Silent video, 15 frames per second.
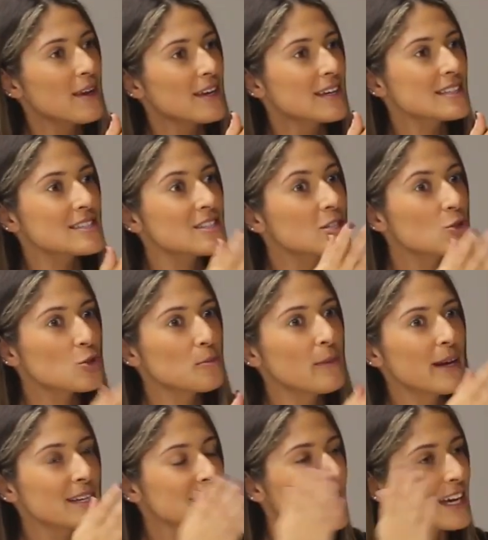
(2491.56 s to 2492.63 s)
minutes to do a
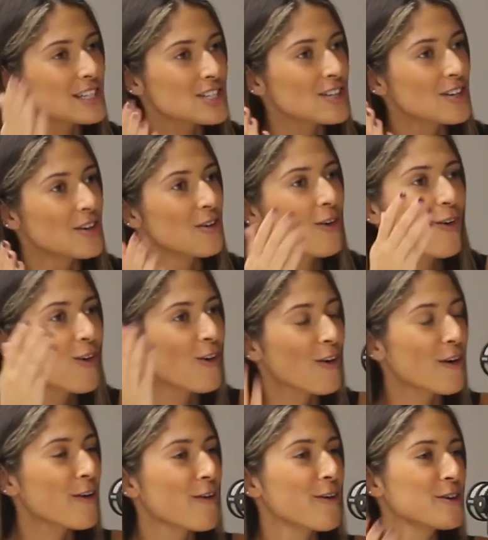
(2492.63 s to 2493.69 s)
meditation
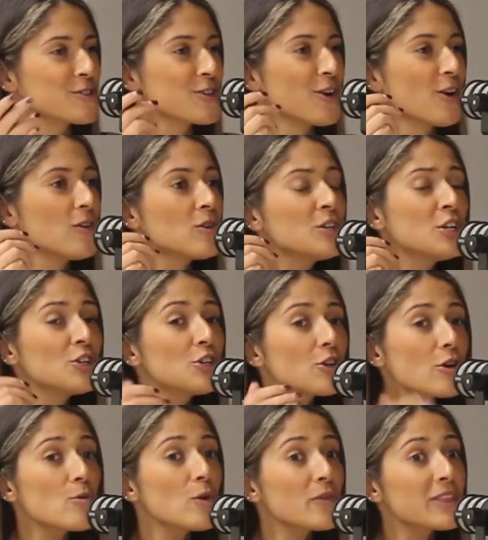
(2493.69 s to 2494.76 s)
or a journal.
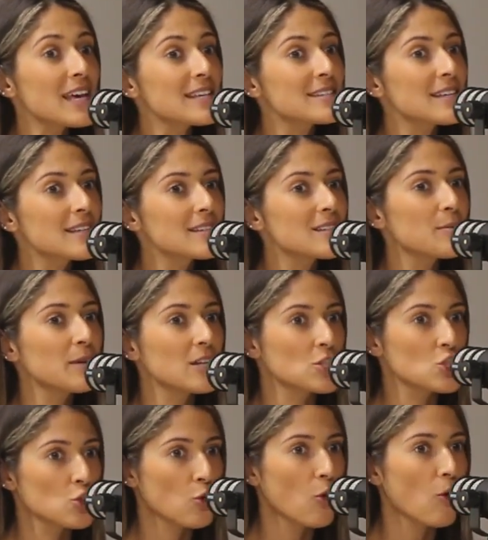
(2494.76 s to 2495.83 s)
You don't want these things to be
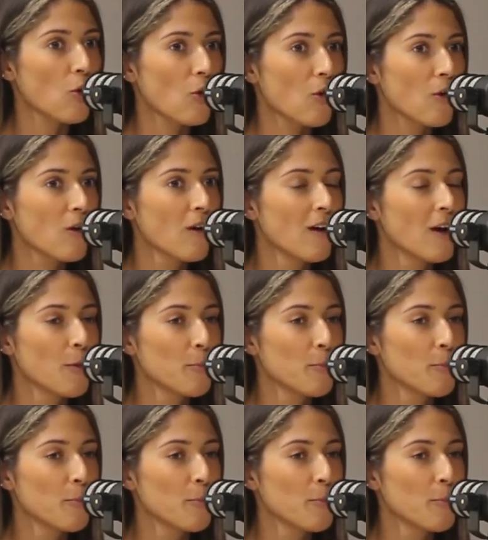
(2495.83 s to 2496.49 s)
a chore,